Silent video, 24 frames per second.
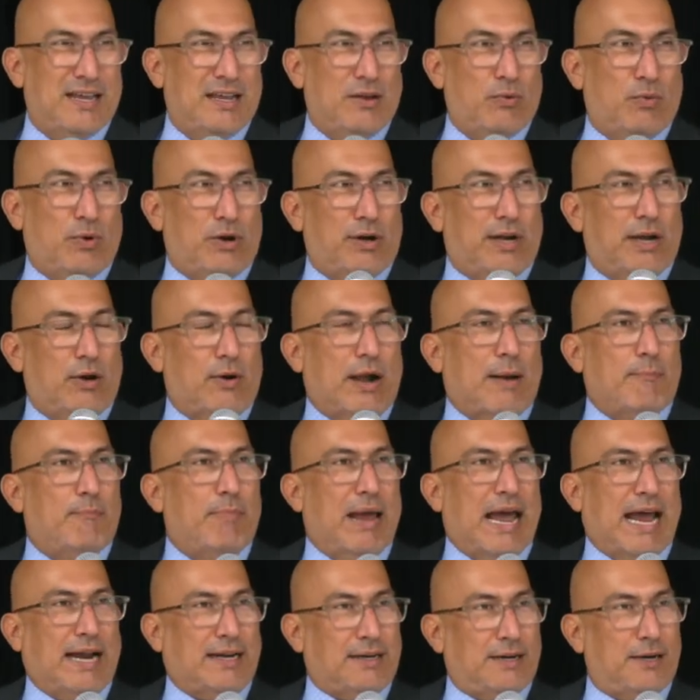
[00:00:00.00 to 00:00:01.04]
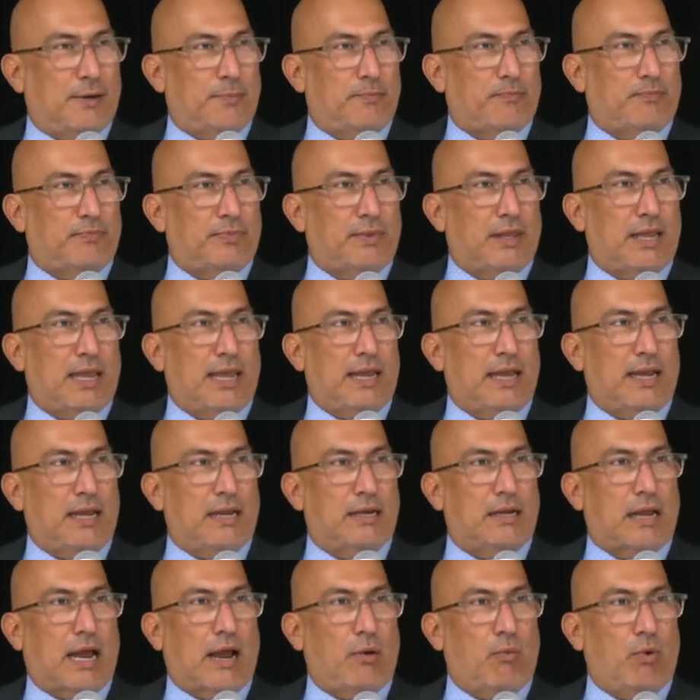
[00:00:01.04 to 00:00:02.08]
we're here at B A C,
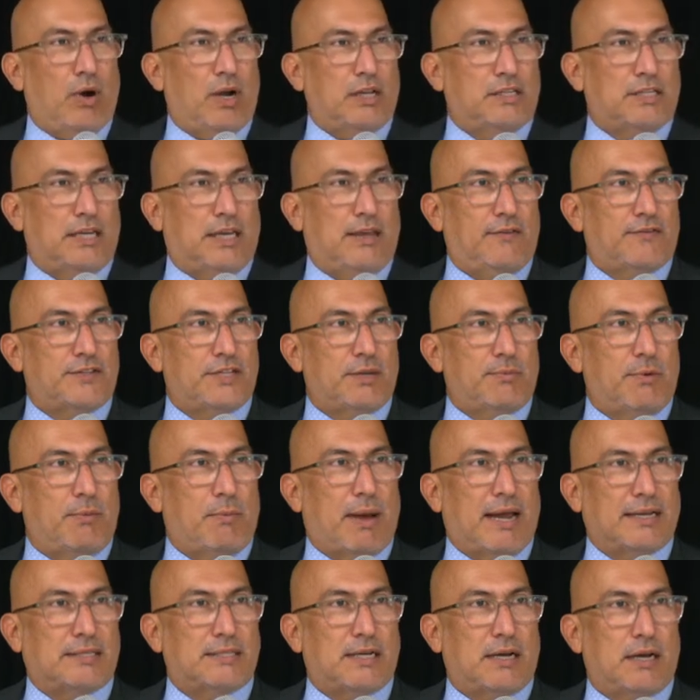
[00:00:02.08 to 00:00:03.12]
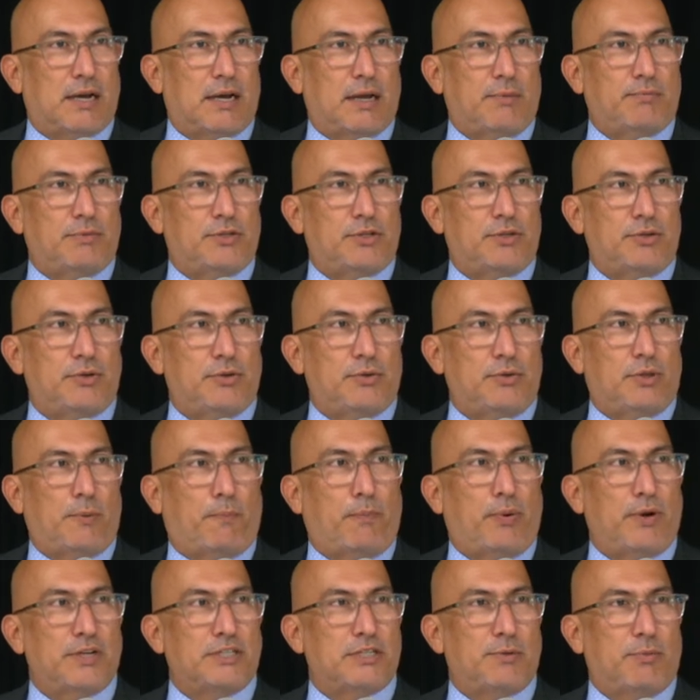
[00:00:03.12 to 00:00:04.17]
and I wanted to give some of my time to the
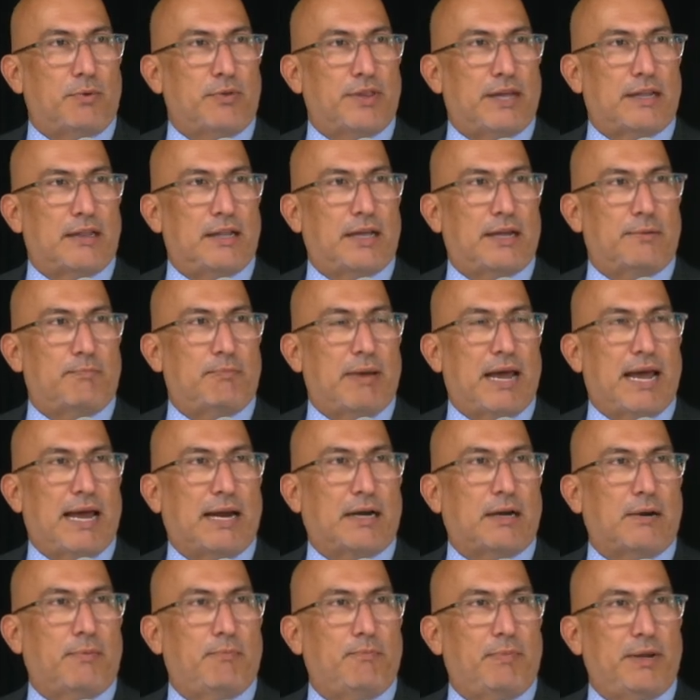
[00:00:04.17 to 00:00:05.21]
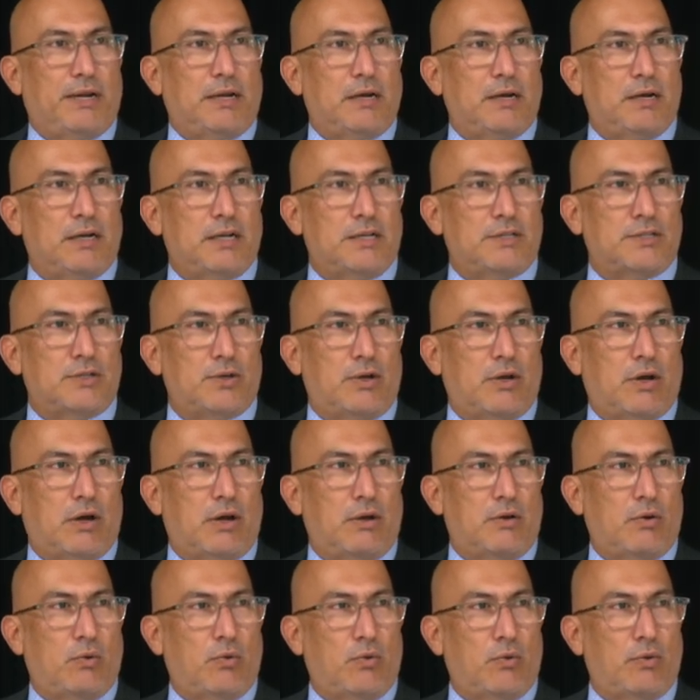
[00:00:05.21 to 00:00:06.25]
principal that led B A C, because
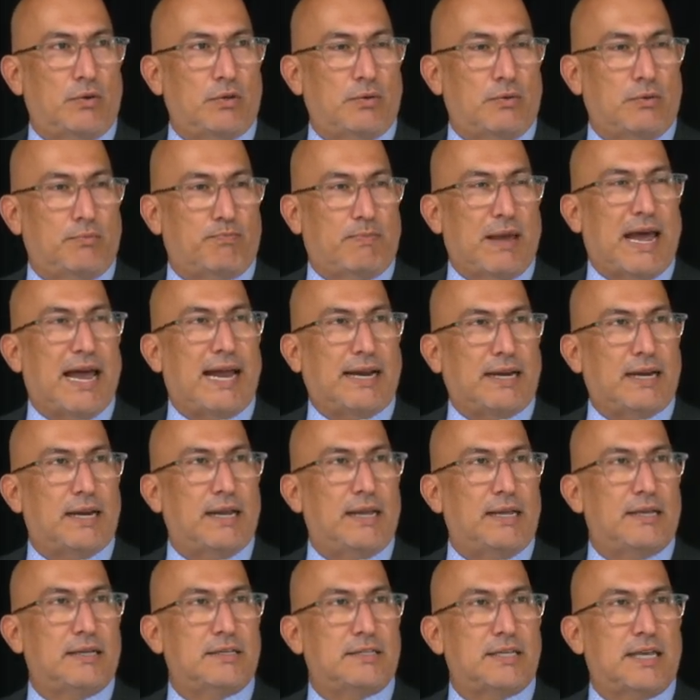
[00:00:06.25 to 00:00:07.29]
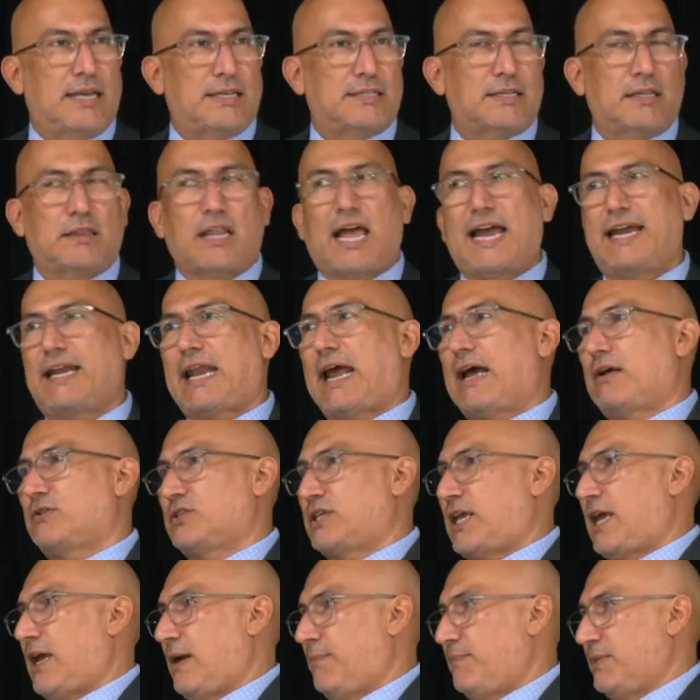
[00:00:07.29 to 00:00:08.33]
B A C is, is a
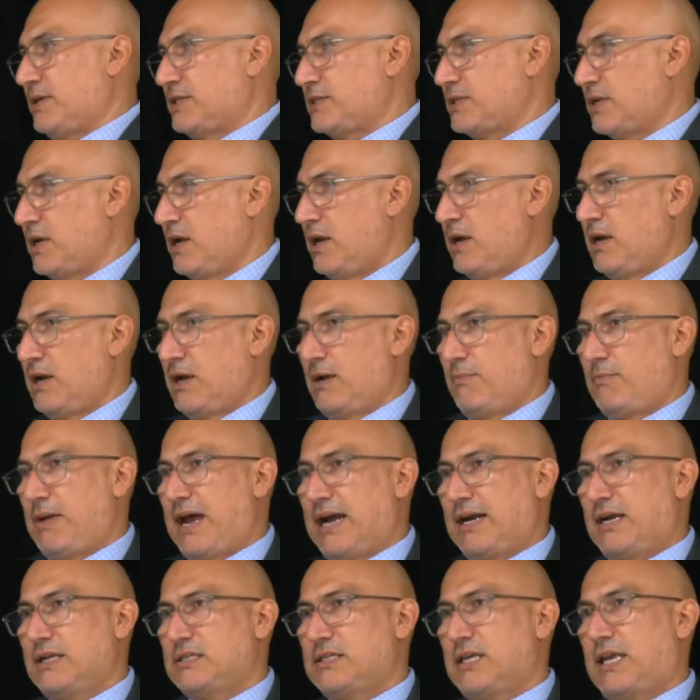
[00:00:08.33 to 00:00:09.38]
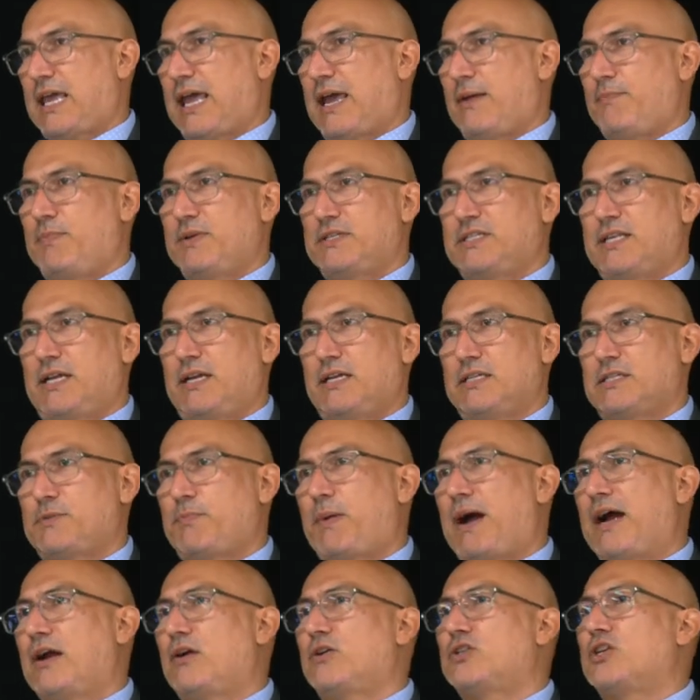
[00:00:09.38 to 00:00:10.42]
lighthouse campus. B A C is a campus that
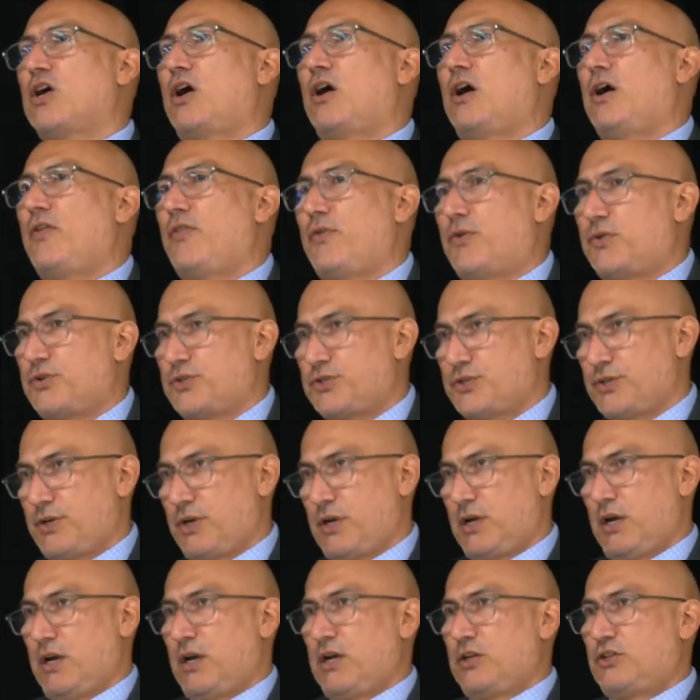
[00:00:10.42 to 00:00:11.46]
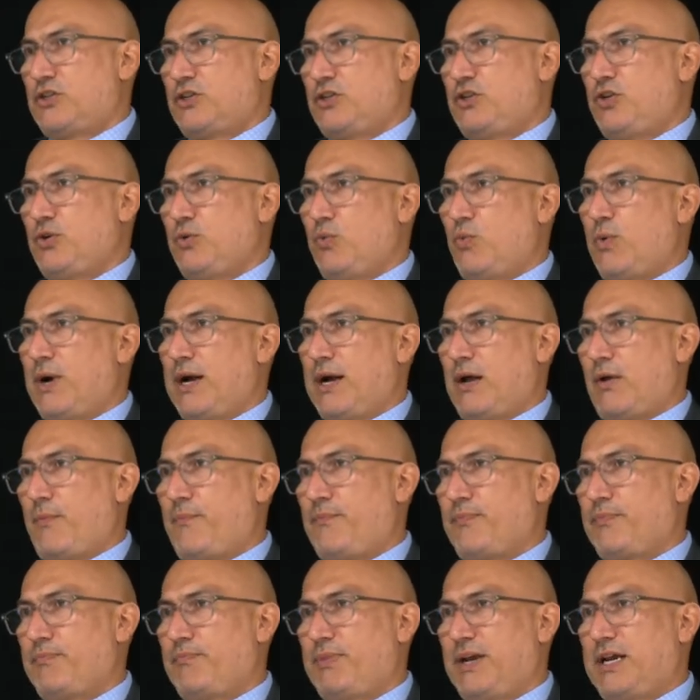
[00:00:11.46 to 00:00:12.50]
inspires others to do well,
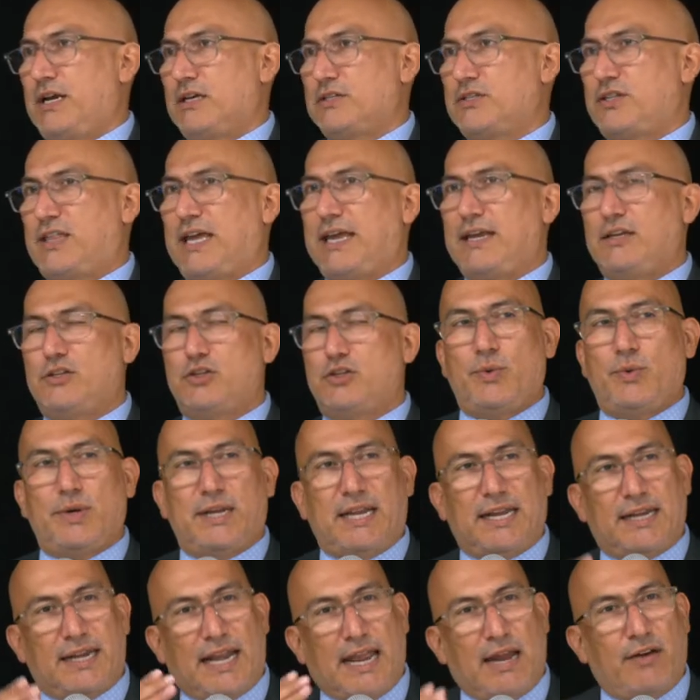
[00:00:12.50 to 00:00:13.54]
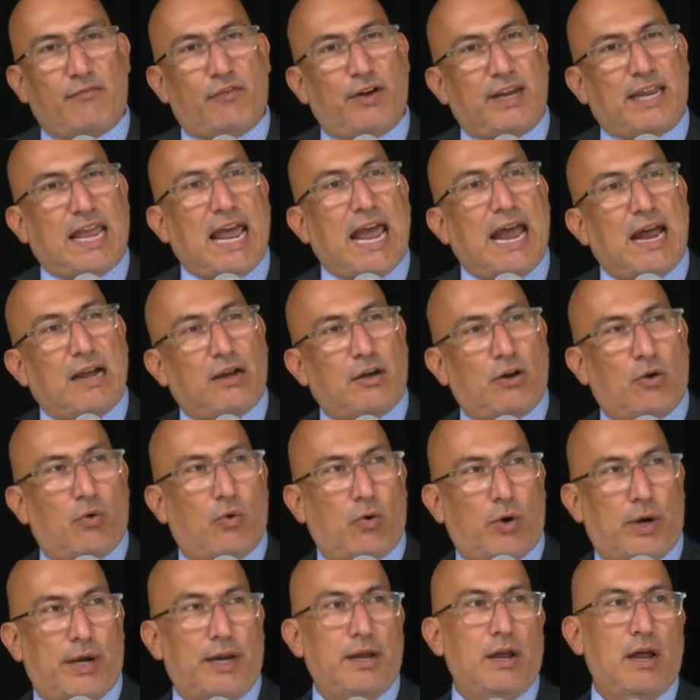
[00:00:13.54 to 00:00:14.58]
because they it in every
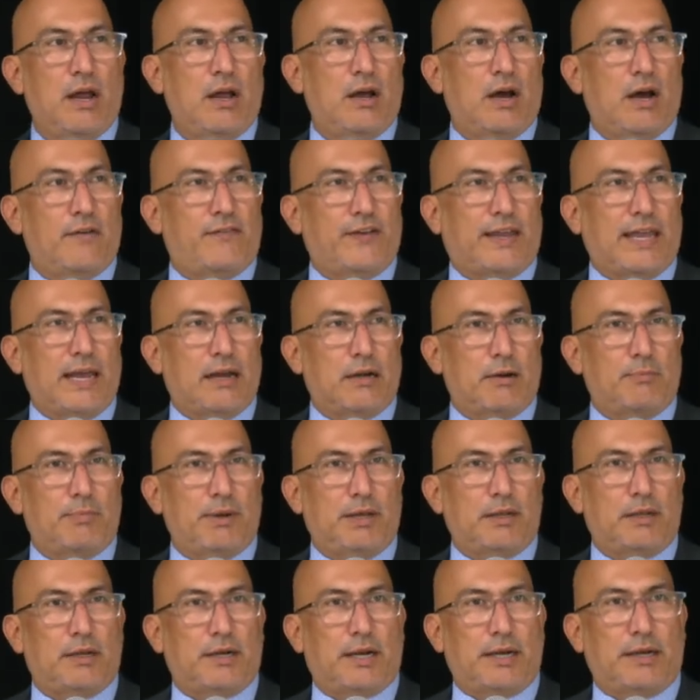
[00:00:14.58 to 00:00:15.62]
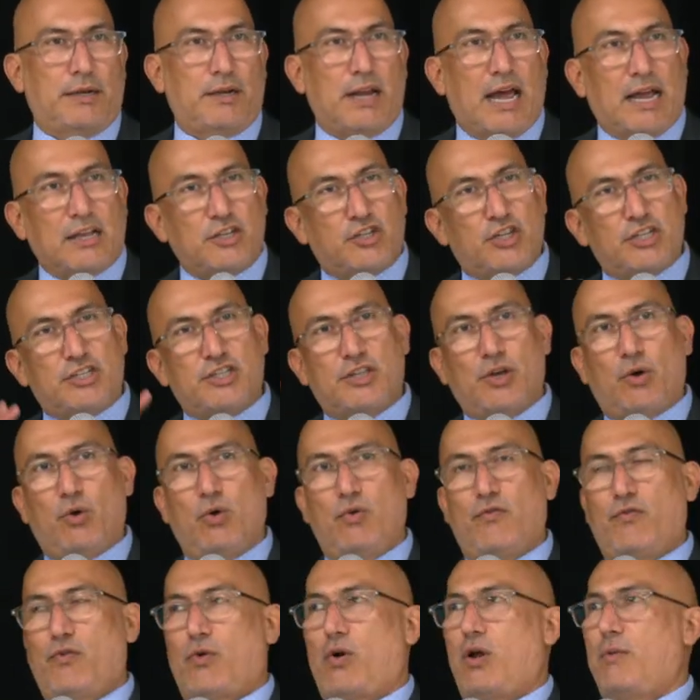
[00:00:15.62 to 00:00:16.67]
category of accountability, not just the
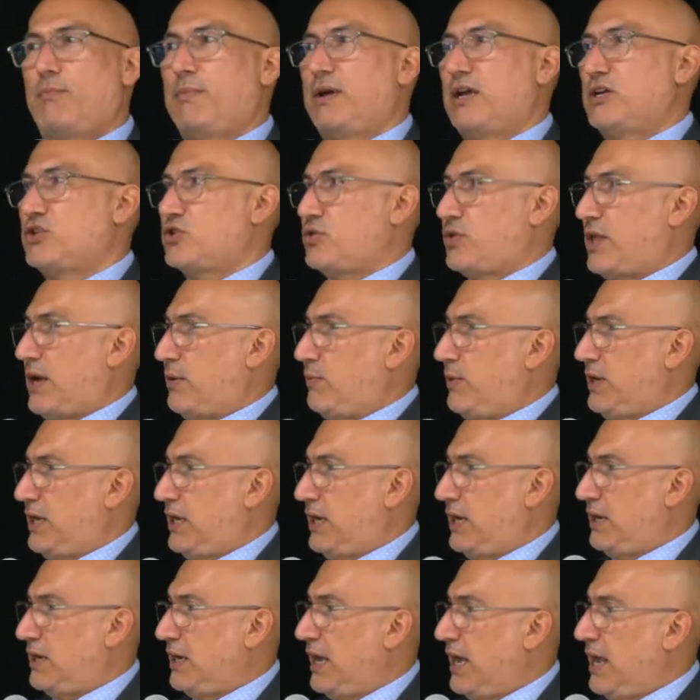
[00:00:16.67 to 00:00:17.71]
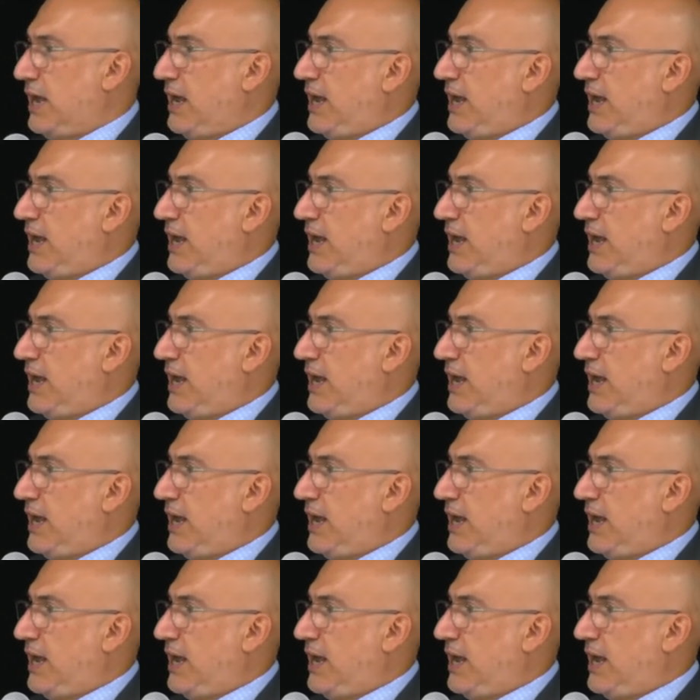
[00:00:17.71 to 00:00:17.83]
overall measure that we get.